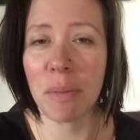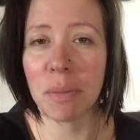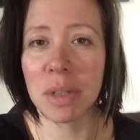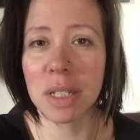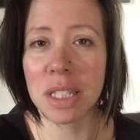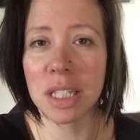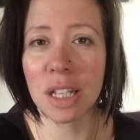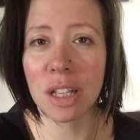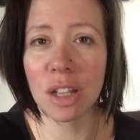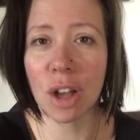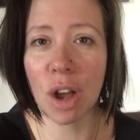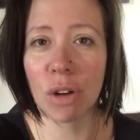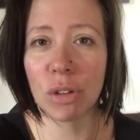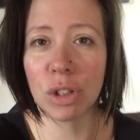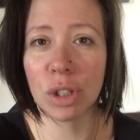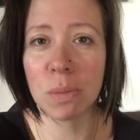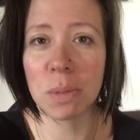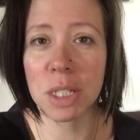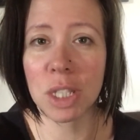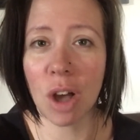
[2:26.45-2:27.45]
Silicone
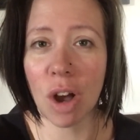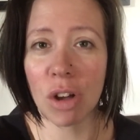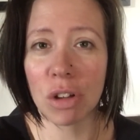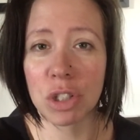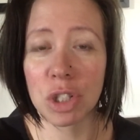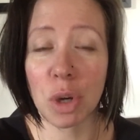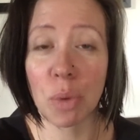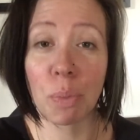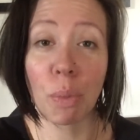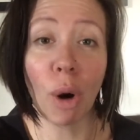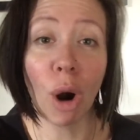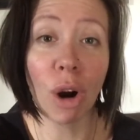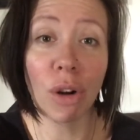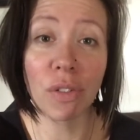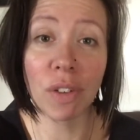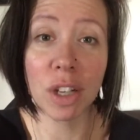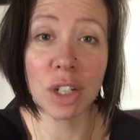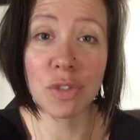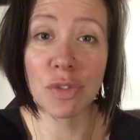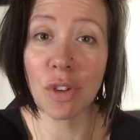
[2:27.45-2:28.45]
lube is also
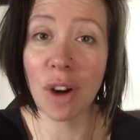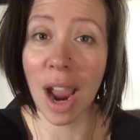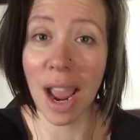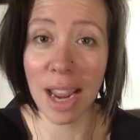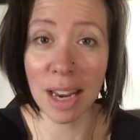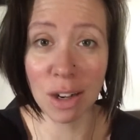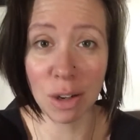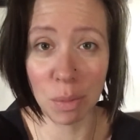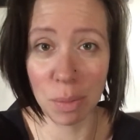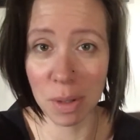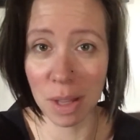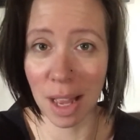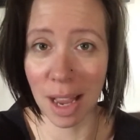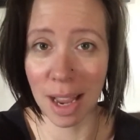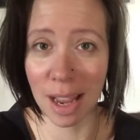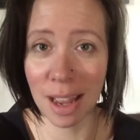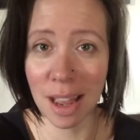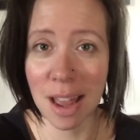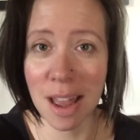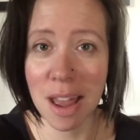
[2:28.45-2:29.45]
perfect for anal
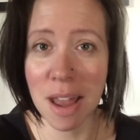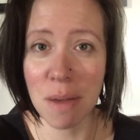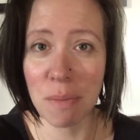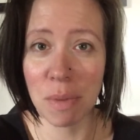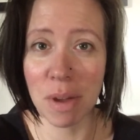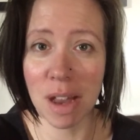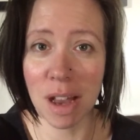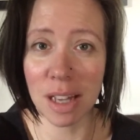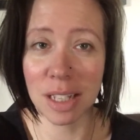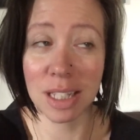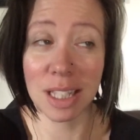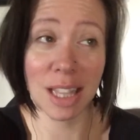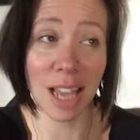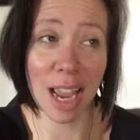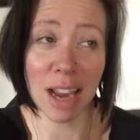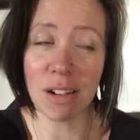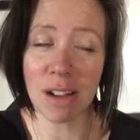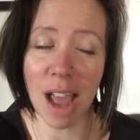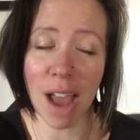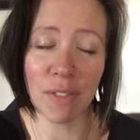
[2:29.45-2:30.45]
play because the
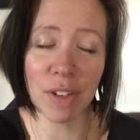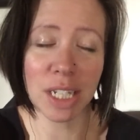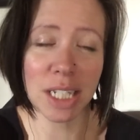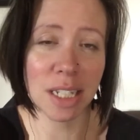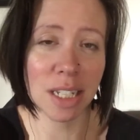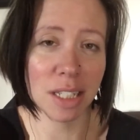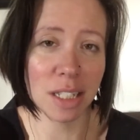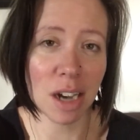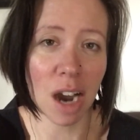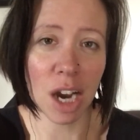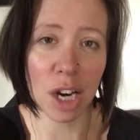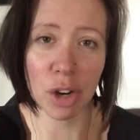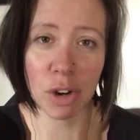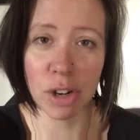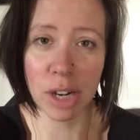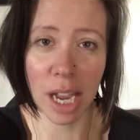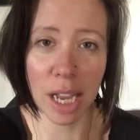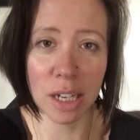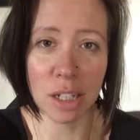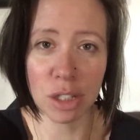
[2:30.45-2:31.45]
anal cavity does not
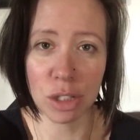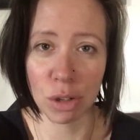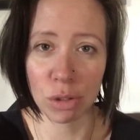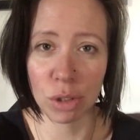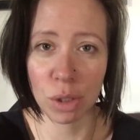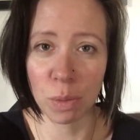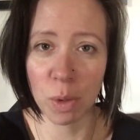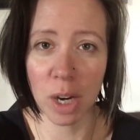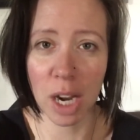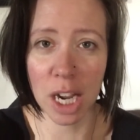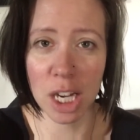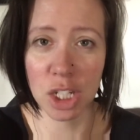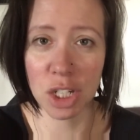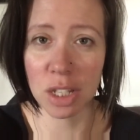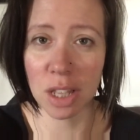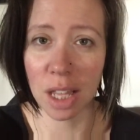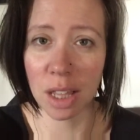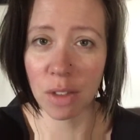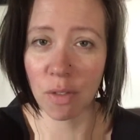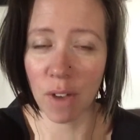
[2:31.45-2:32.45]
create its own lubrication
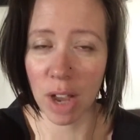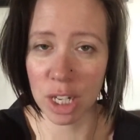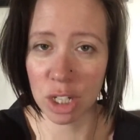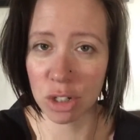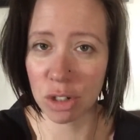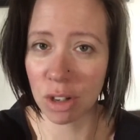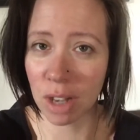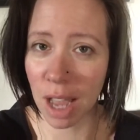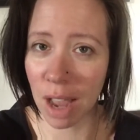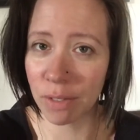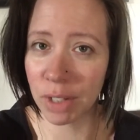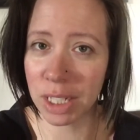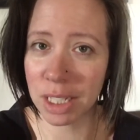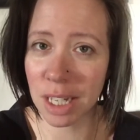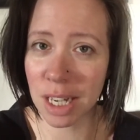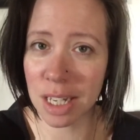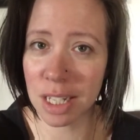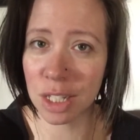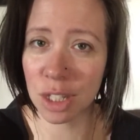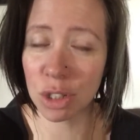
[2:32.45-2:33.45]
like the vaginal cavity
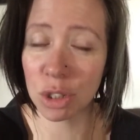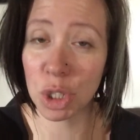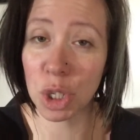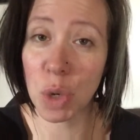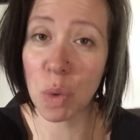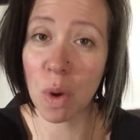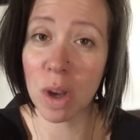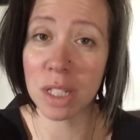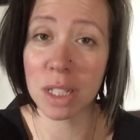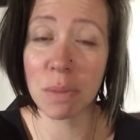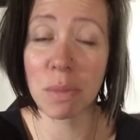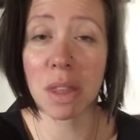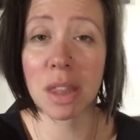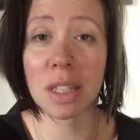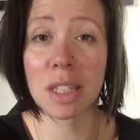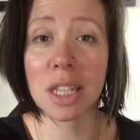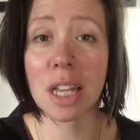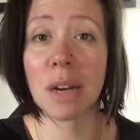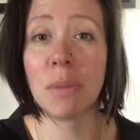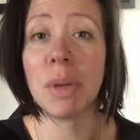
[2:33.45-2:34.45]
does. So you want something
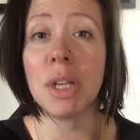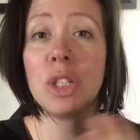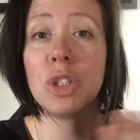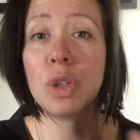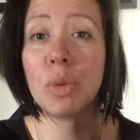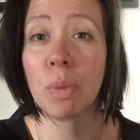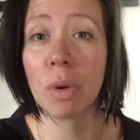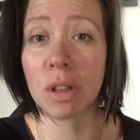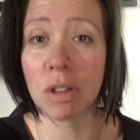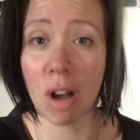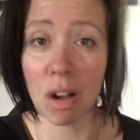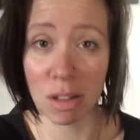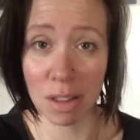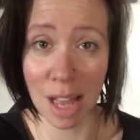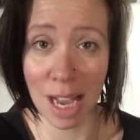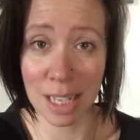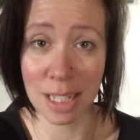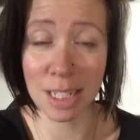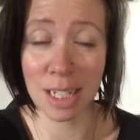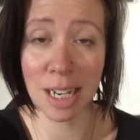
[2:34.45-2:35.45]
that's going to be super long
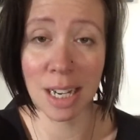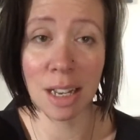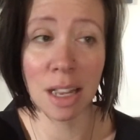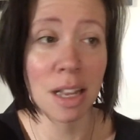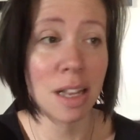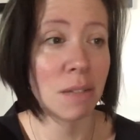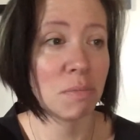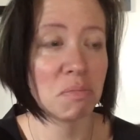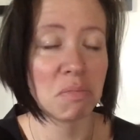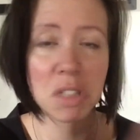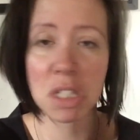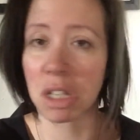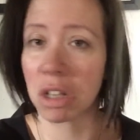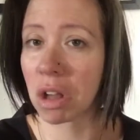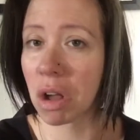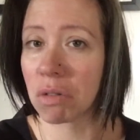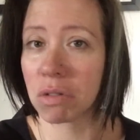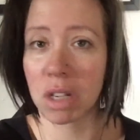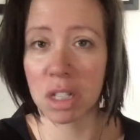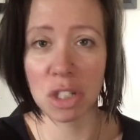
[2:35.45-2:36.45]
lasting.
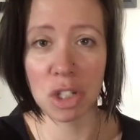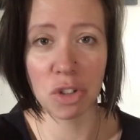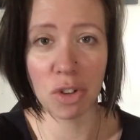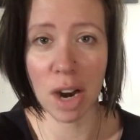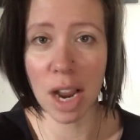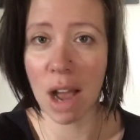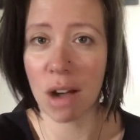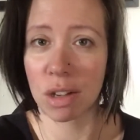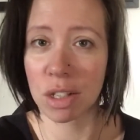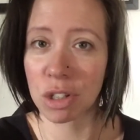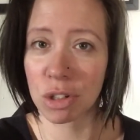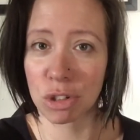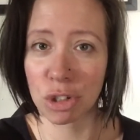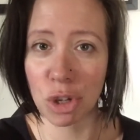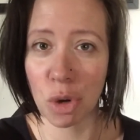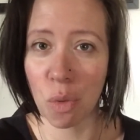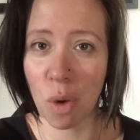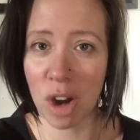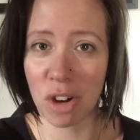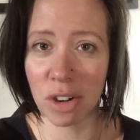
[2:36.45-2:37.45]
Silicone doesn't dry out because there's
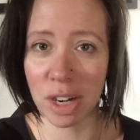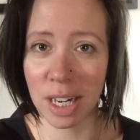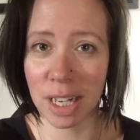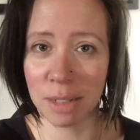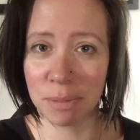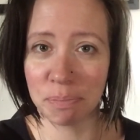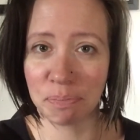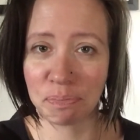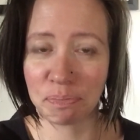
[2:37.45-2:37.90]
no water in it.